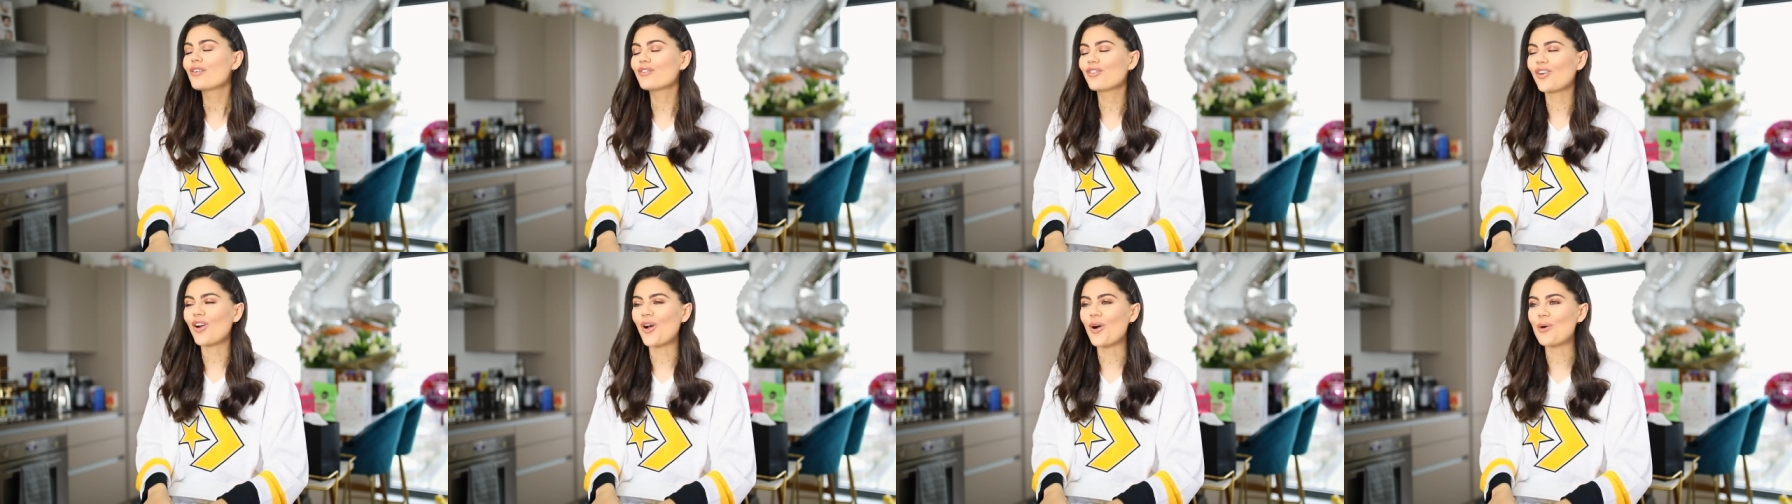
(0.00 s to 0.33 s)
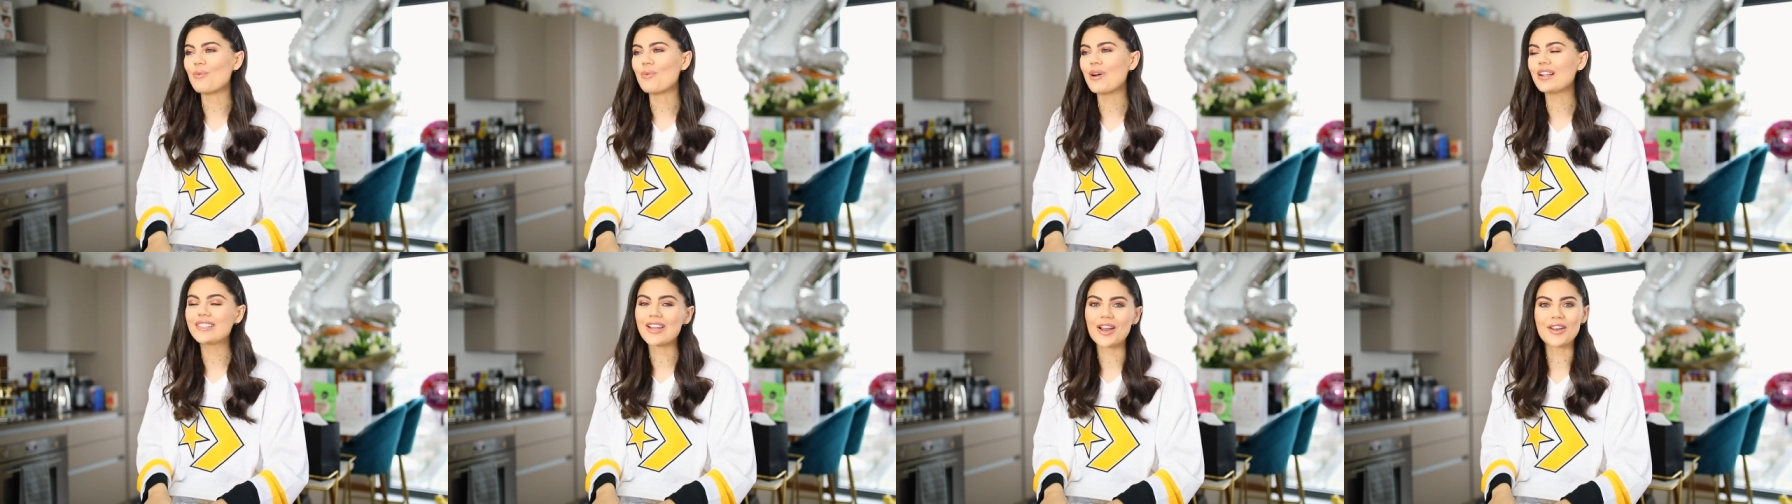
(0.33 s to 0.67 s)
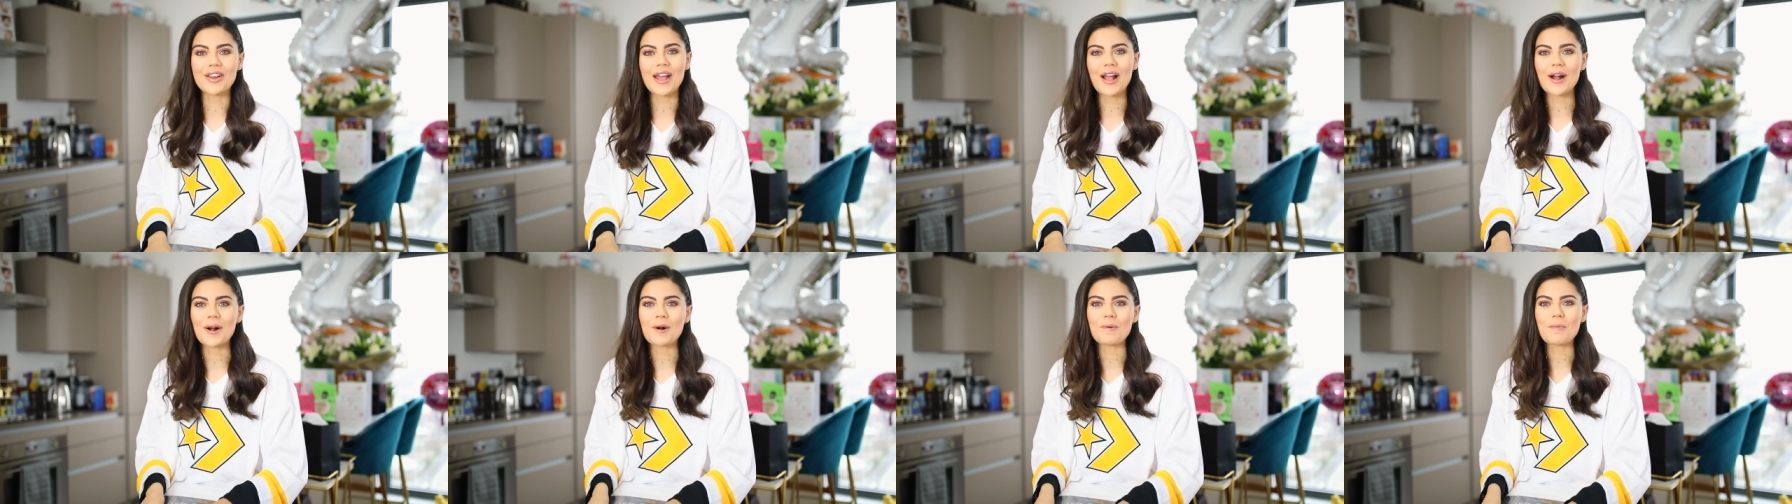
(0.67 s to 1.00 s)
from
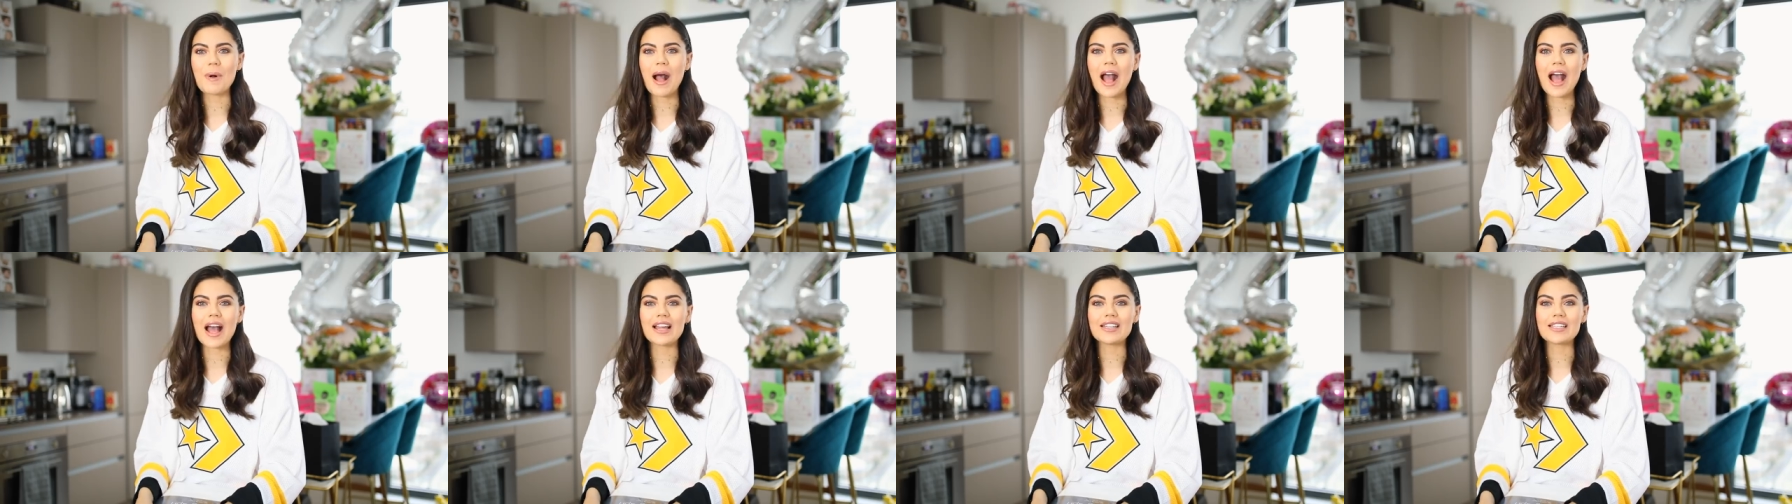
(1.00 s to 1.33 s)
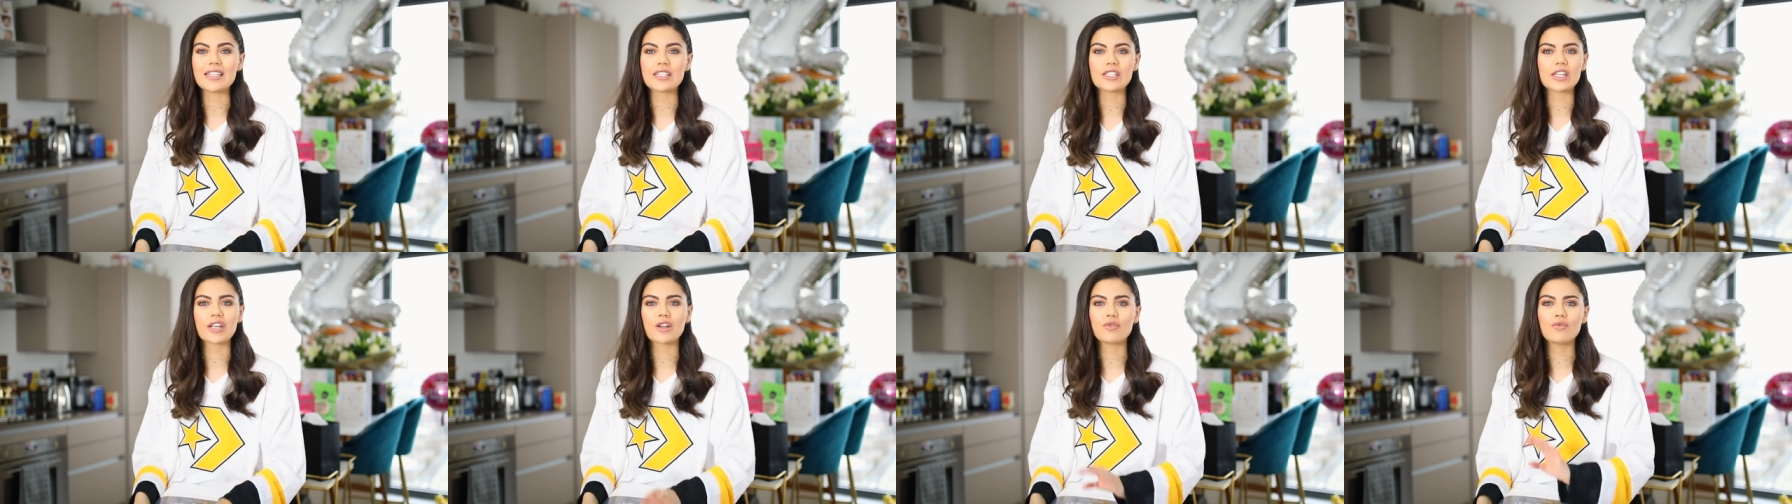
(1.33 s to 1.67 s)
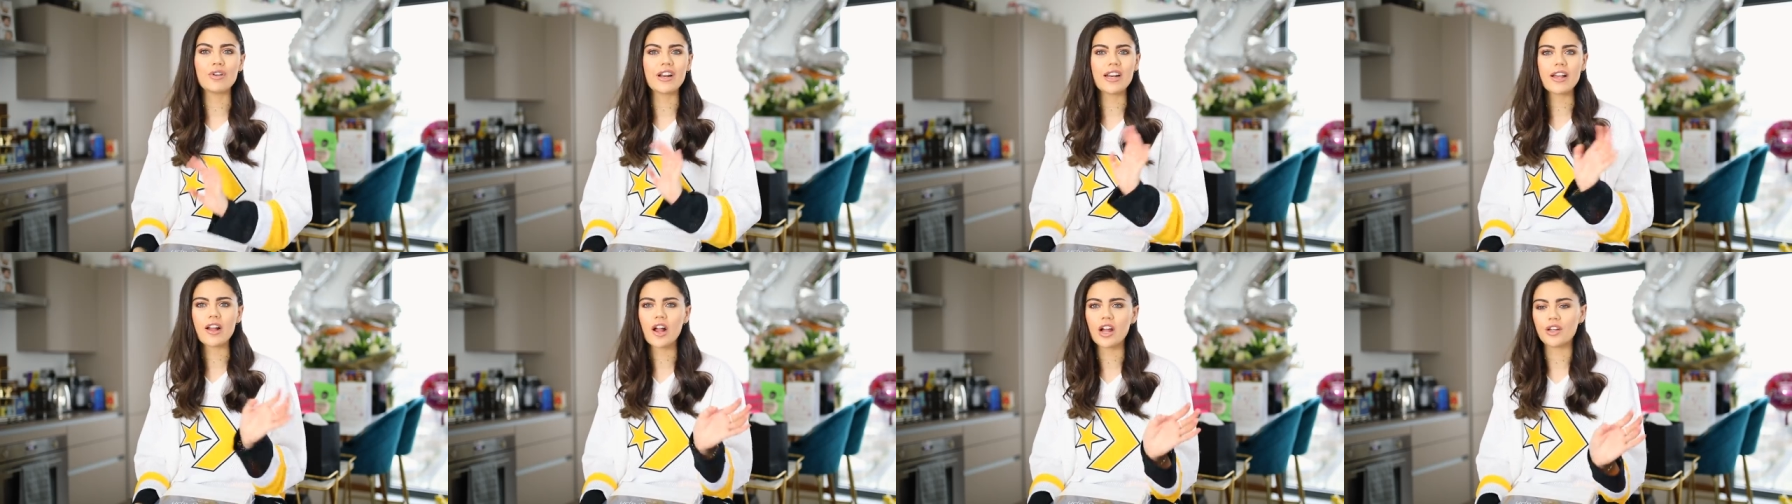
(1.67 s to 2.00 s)
Dunelm, and it's like a
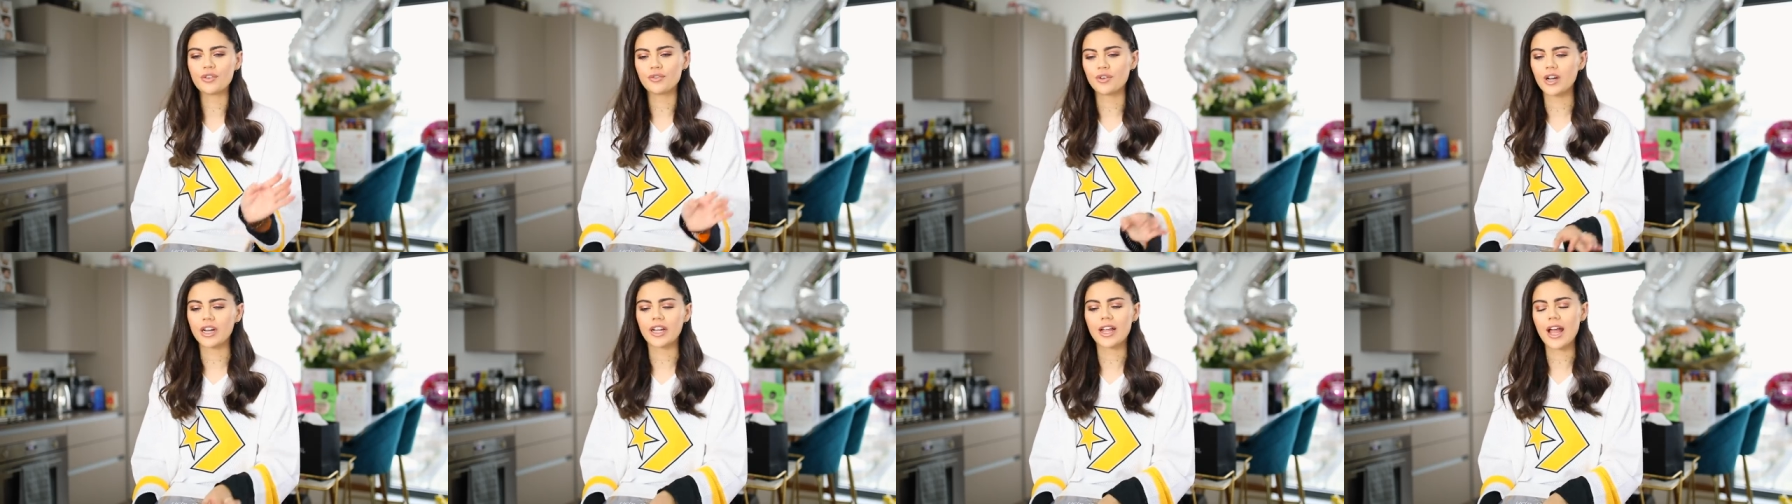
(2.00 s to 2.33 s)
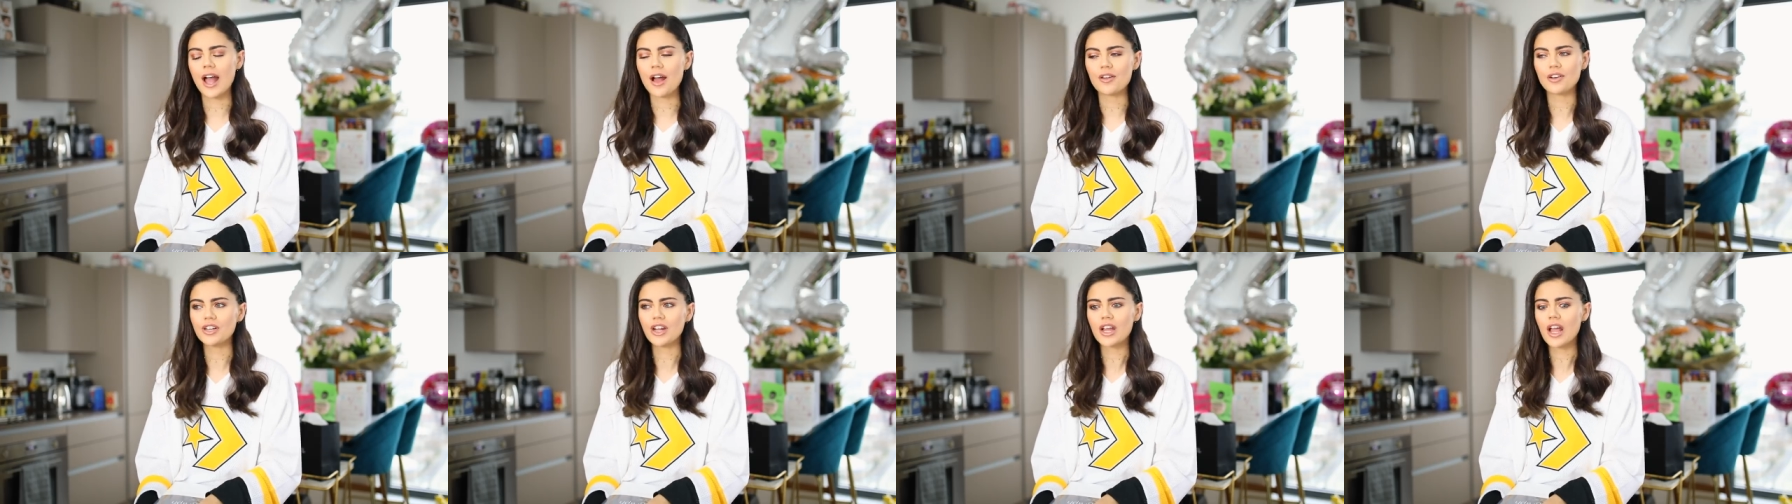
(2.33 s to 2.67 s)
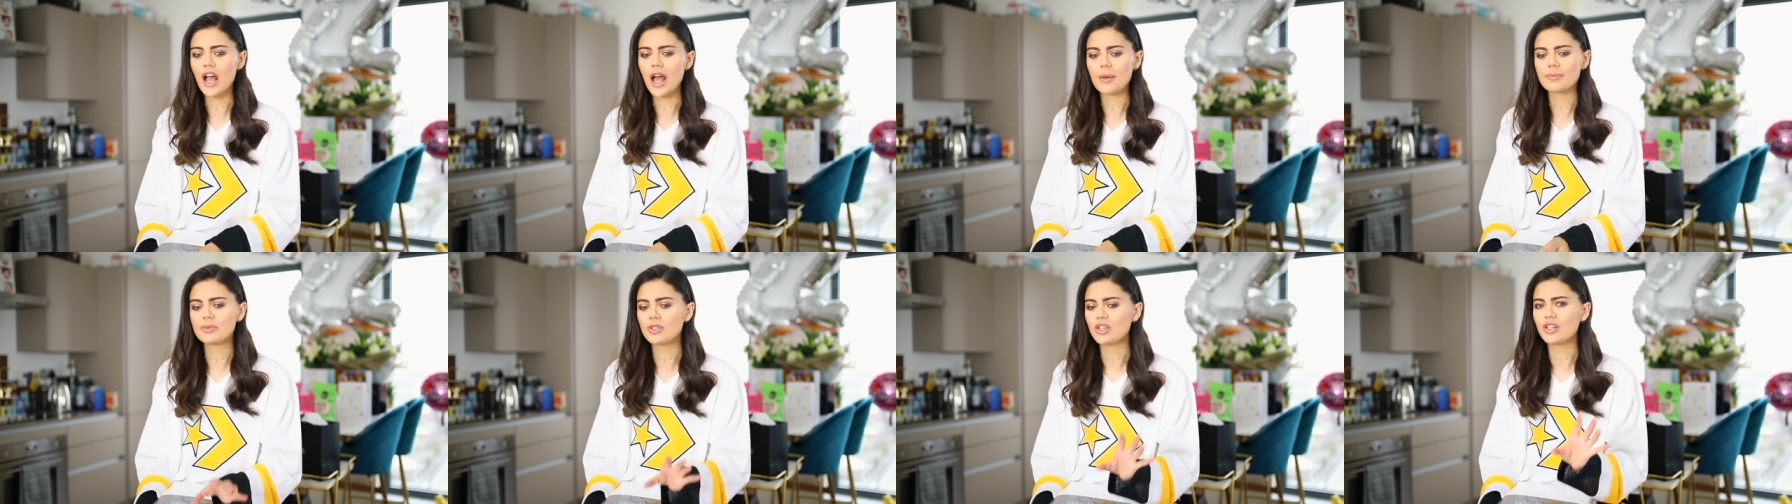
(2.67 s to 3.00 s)
really high thread count and I
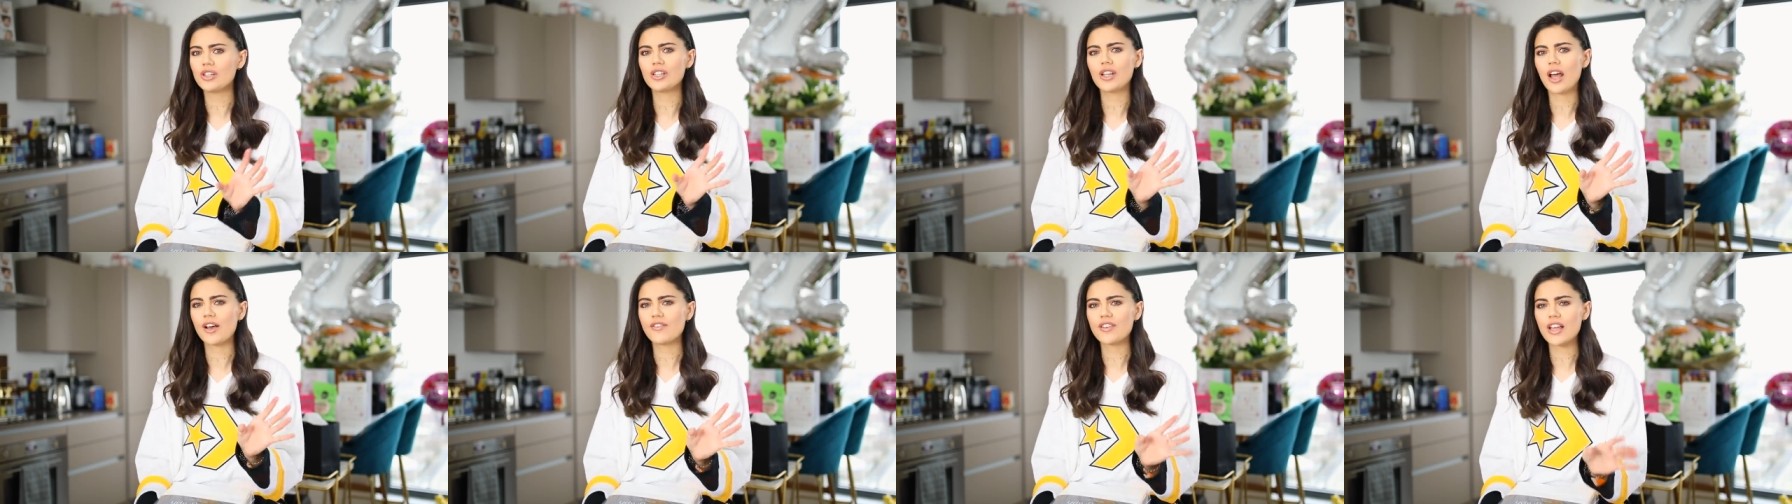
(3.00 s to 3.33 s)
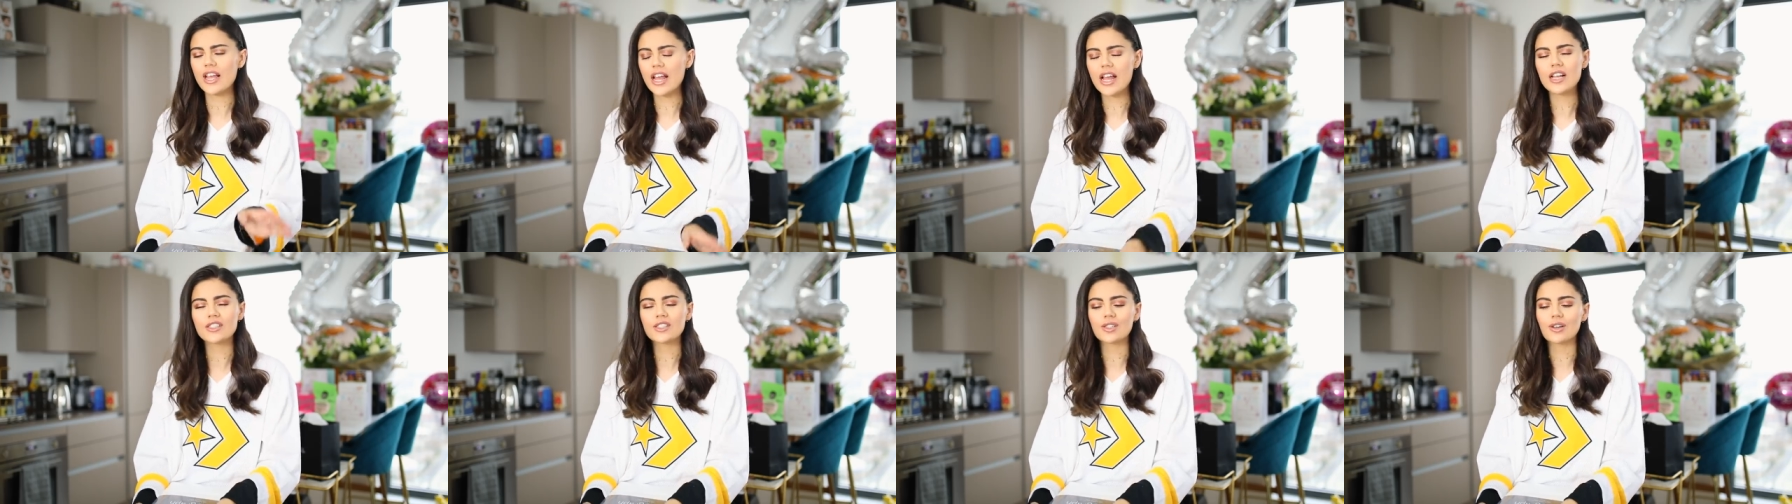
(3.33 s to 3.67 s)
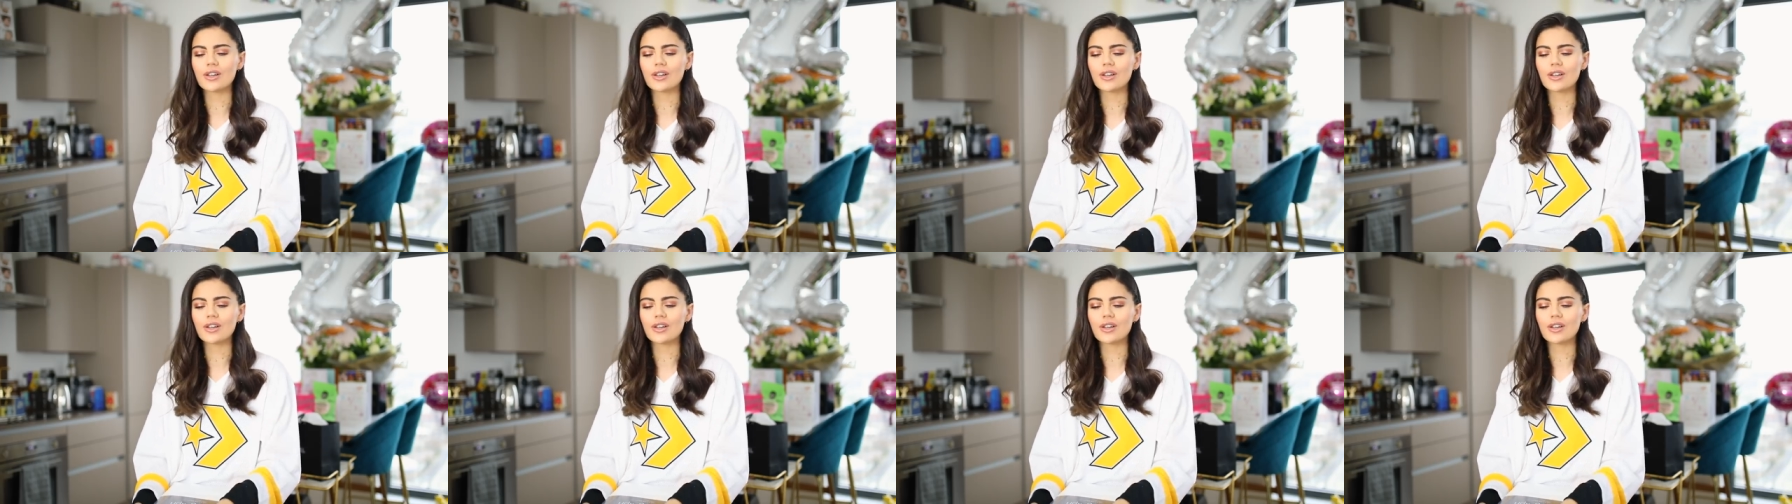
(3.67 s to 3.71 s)
absolutely love it.